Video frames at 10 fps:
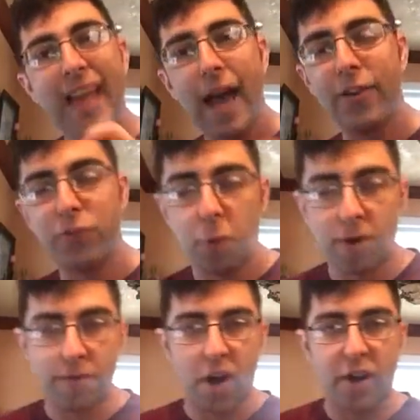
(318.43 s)
That is
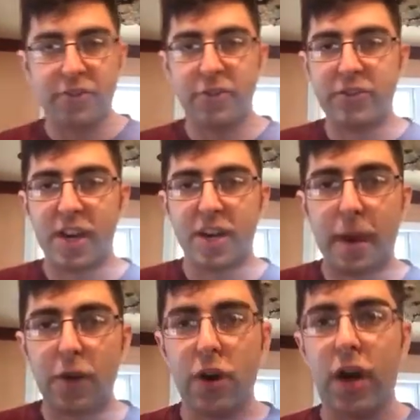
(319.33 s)
what Foster said
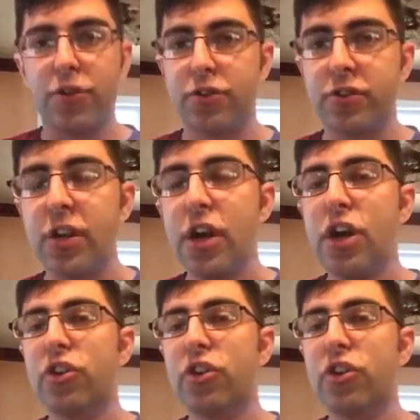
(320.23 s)
about Rodgers.